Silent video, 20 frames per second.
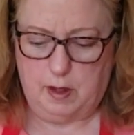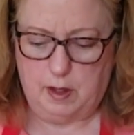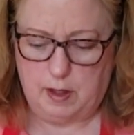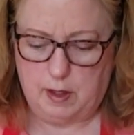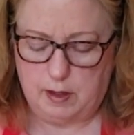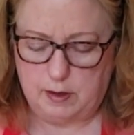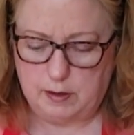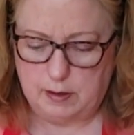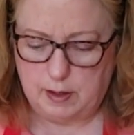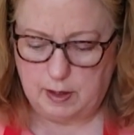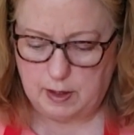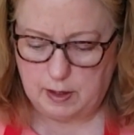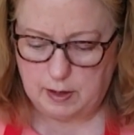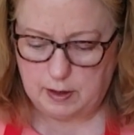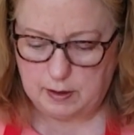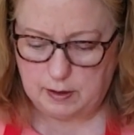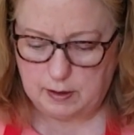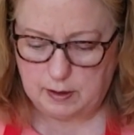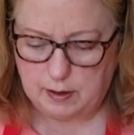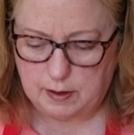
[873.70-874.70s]
And
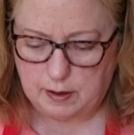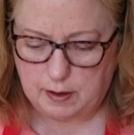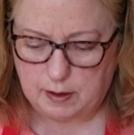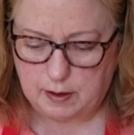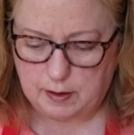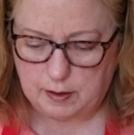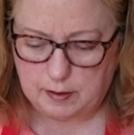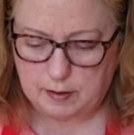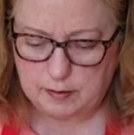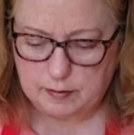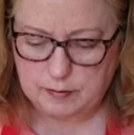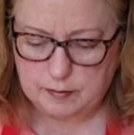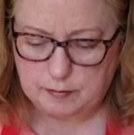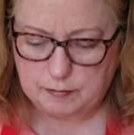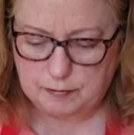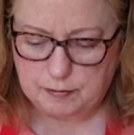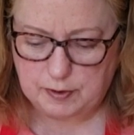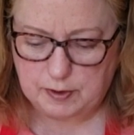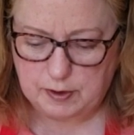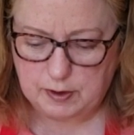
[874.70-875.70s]
then some
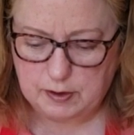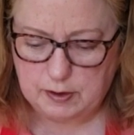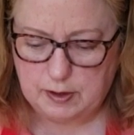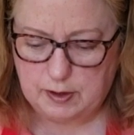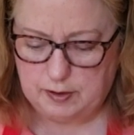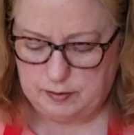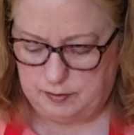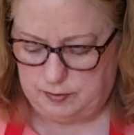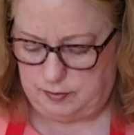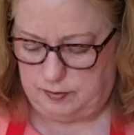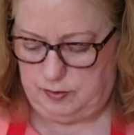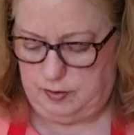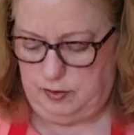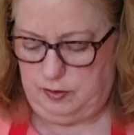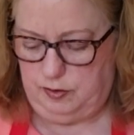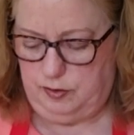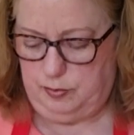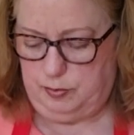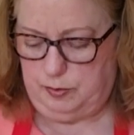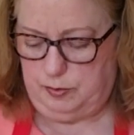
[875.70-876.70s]
vanilla. It's a
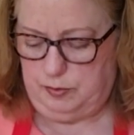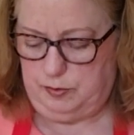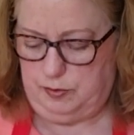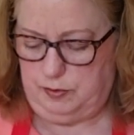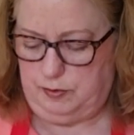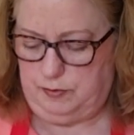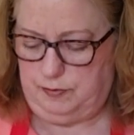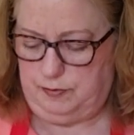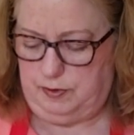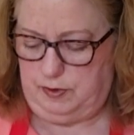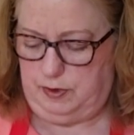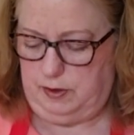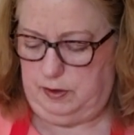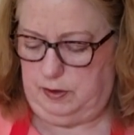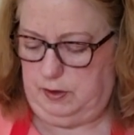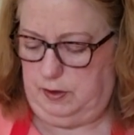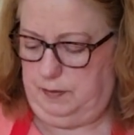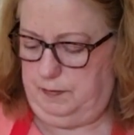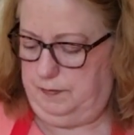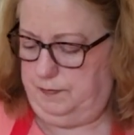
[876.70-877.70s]
teaspoon of
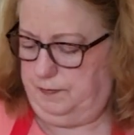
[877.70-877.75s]
vanilla.